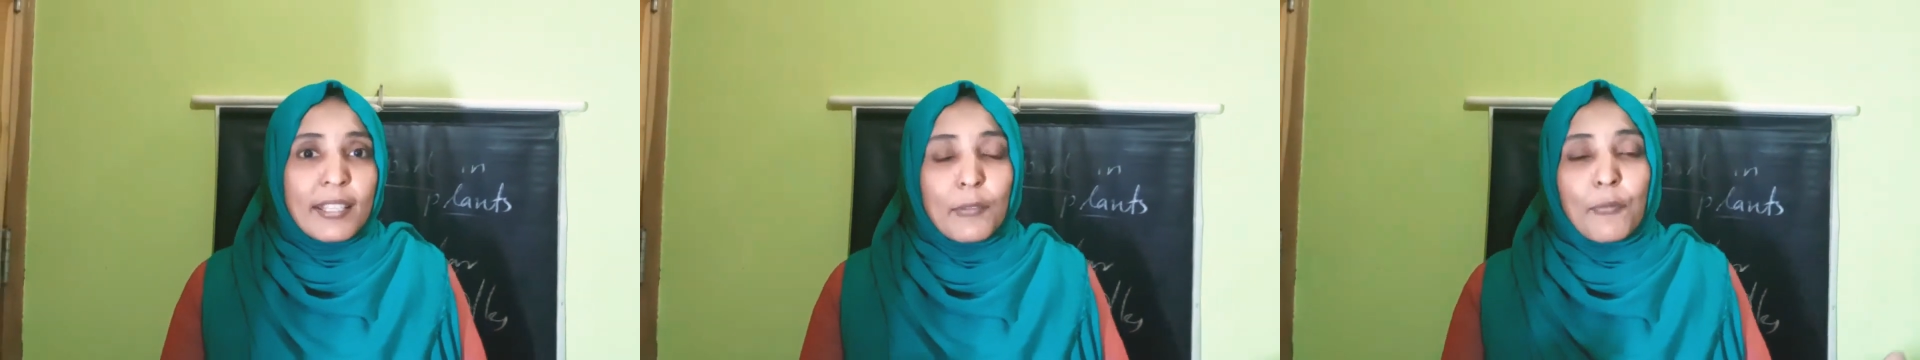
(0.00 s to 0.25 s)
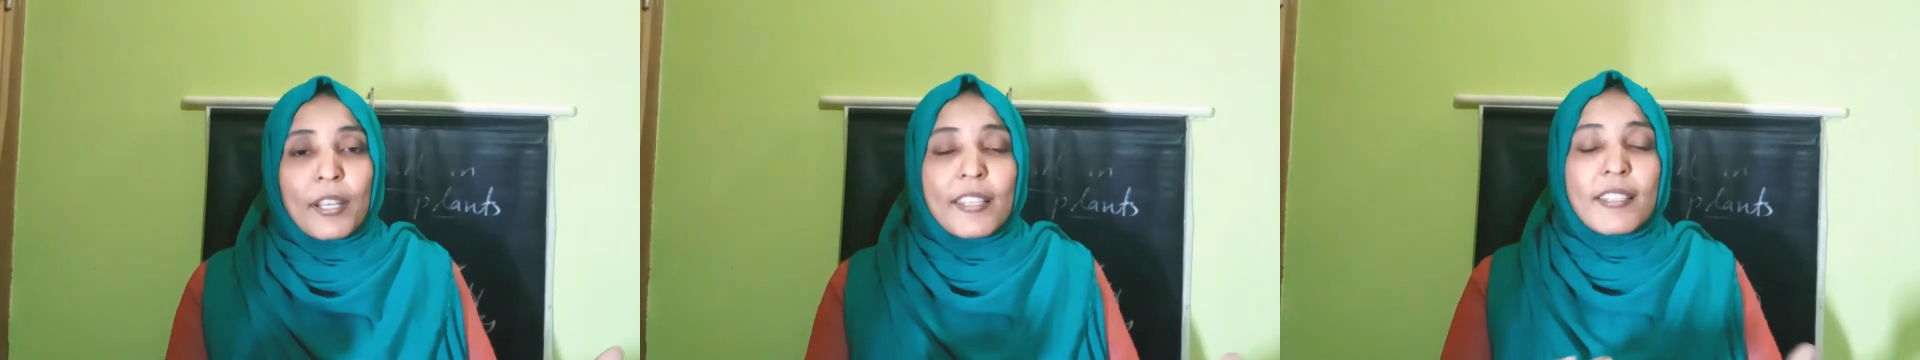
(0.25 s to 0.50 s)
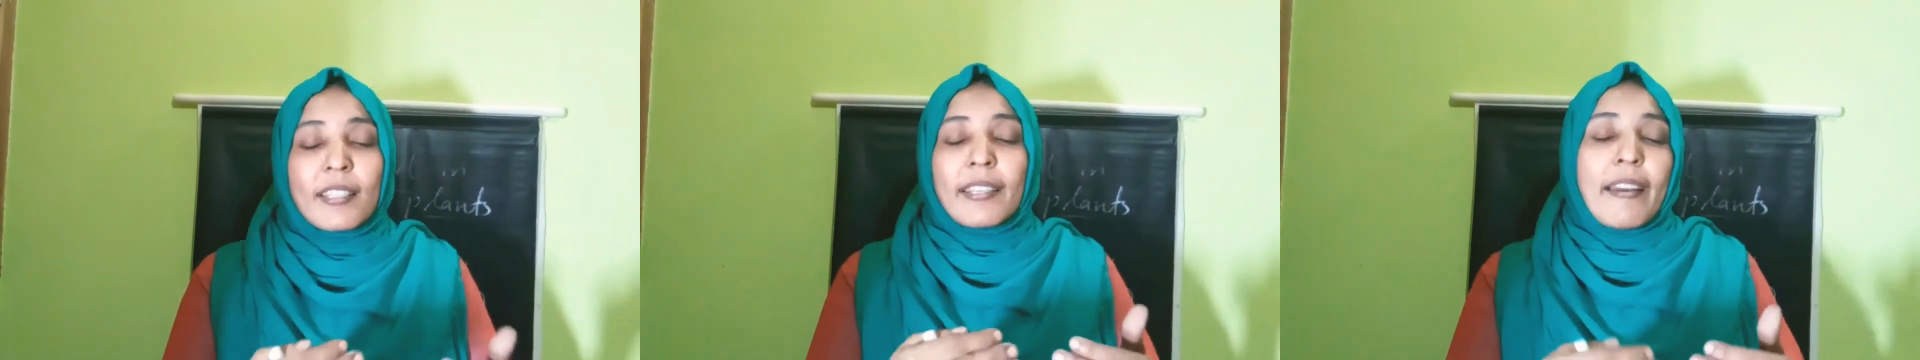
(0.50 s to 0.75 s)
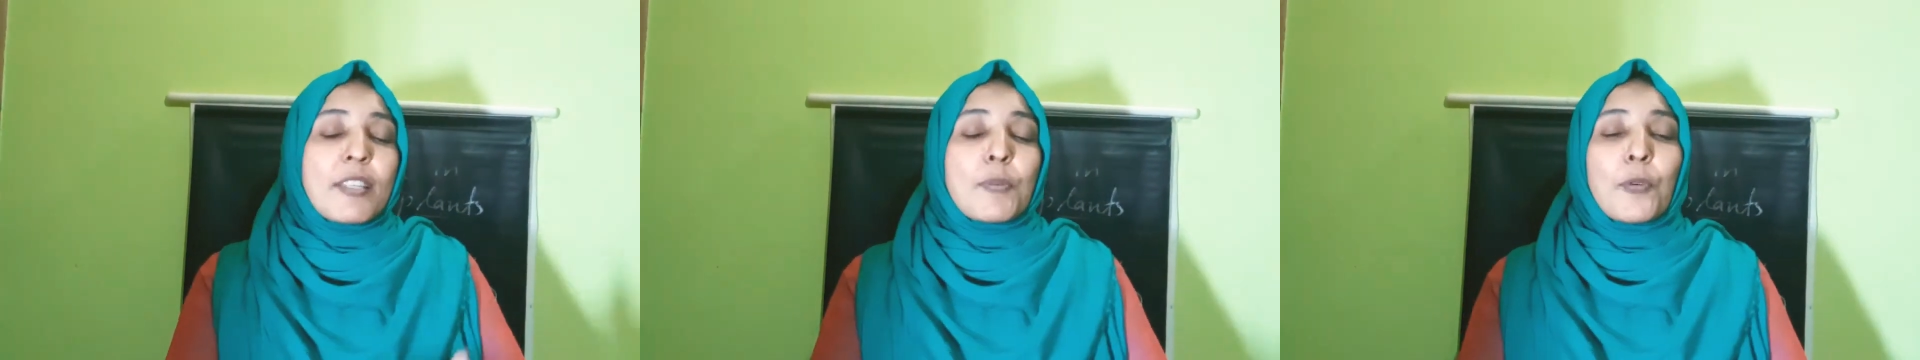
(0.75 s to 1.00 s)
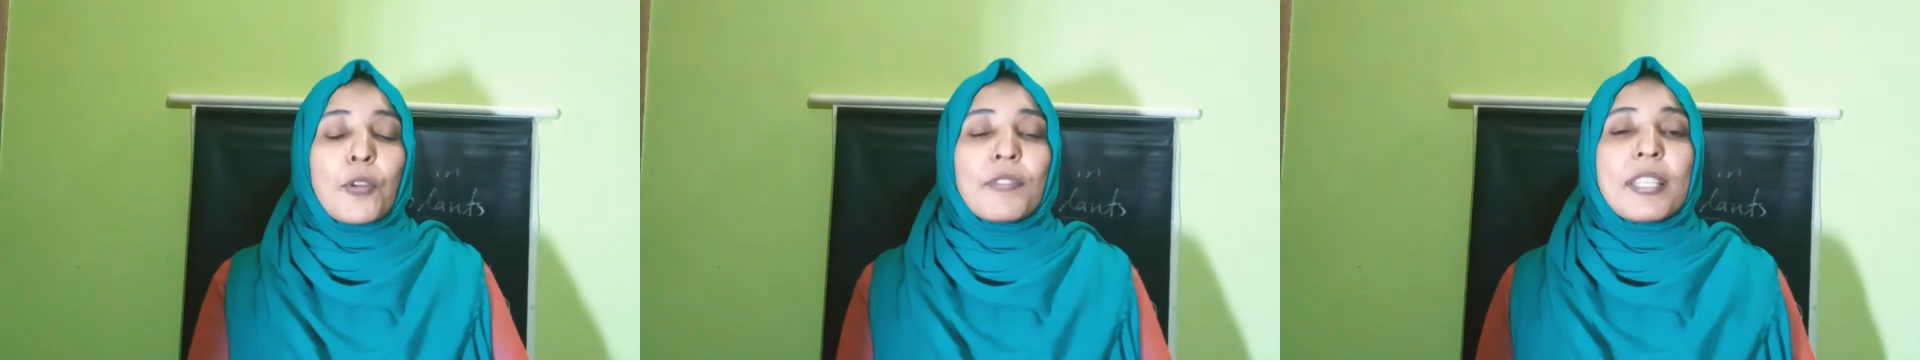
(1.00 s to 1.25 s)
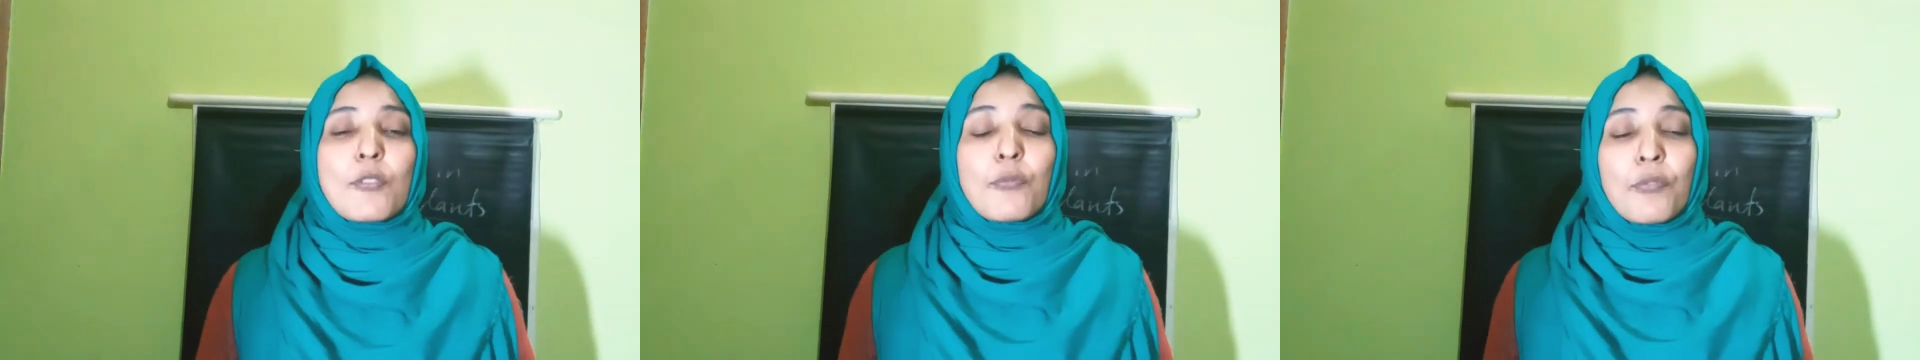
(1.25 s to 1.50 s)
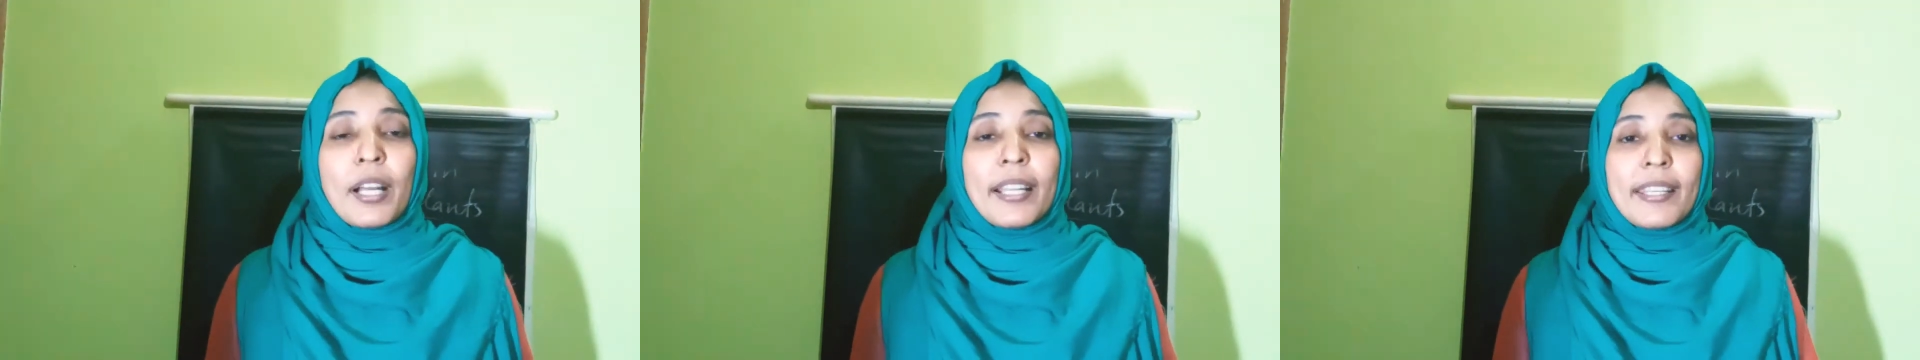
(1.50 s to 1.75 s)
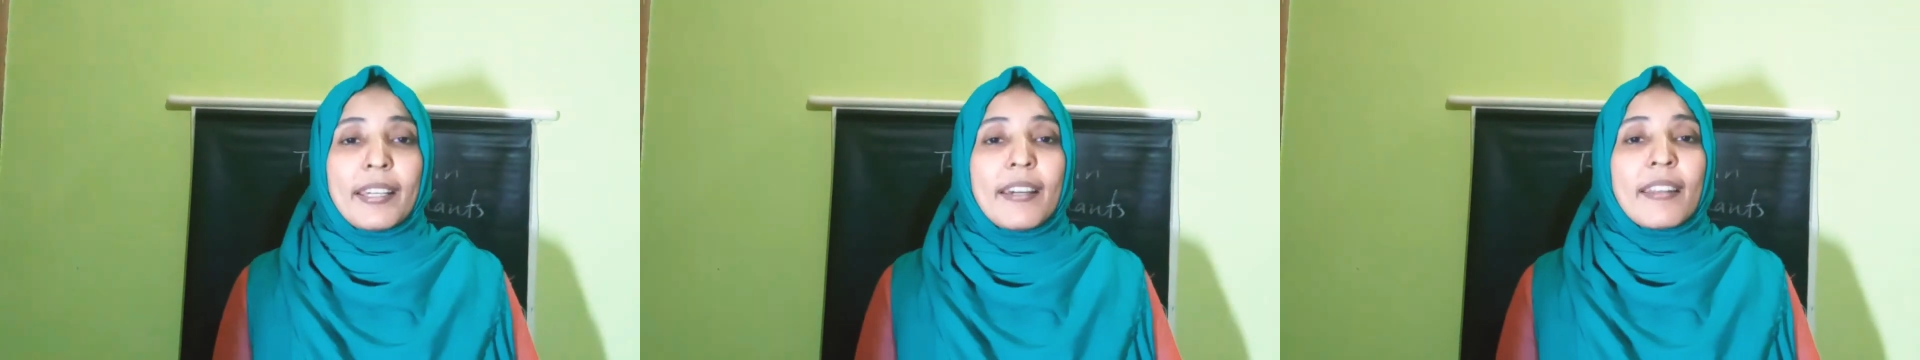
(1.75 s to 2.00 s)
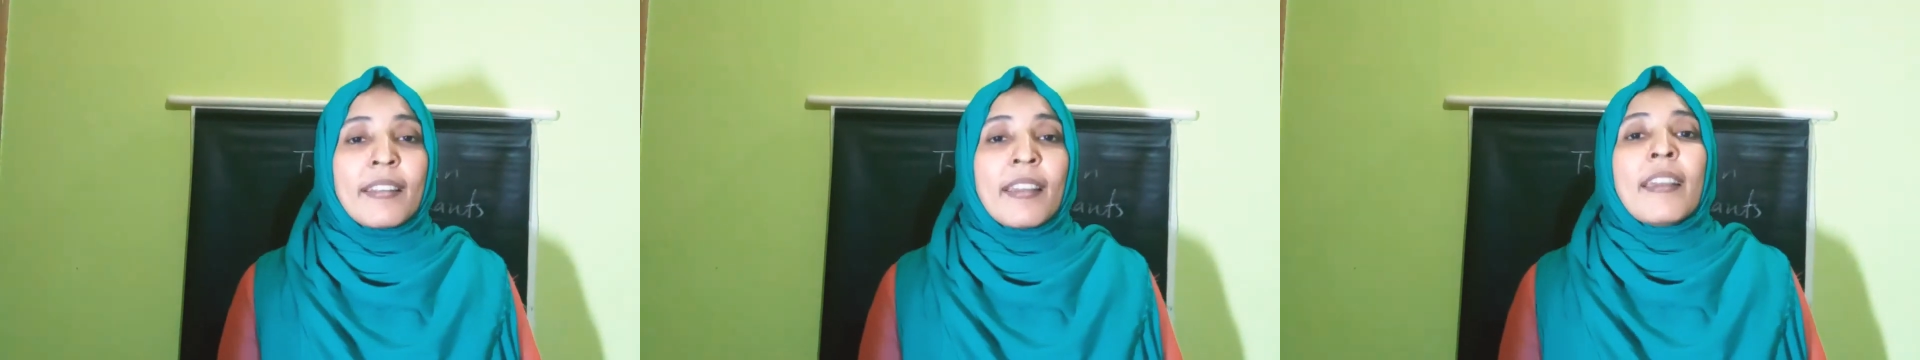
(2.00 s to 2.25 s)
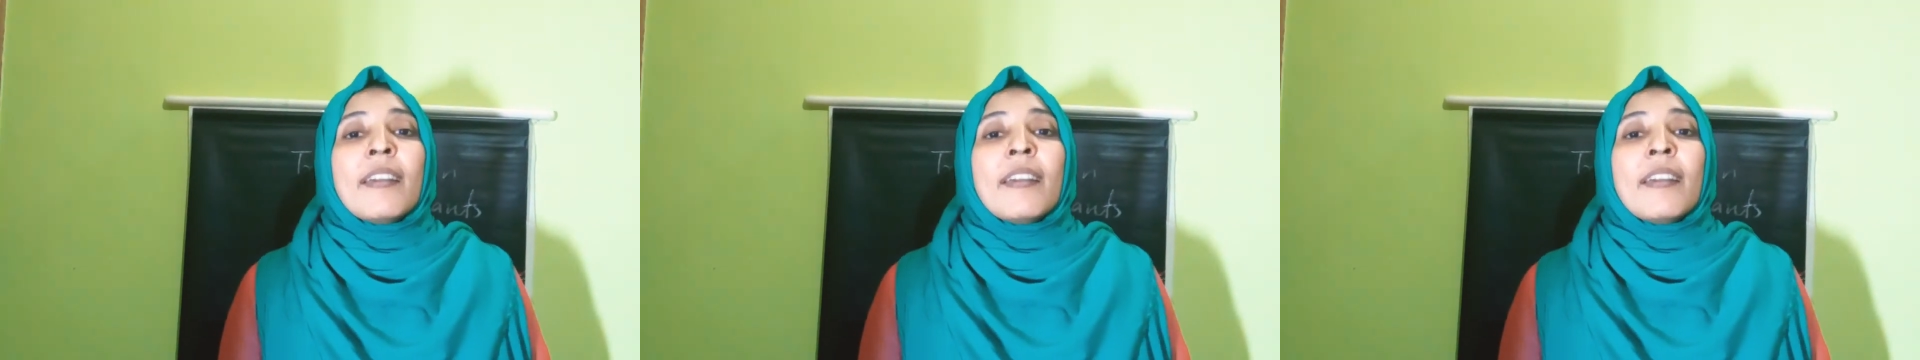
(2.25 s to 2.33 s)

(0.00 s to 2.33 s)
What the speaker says: the difference in the transport of this water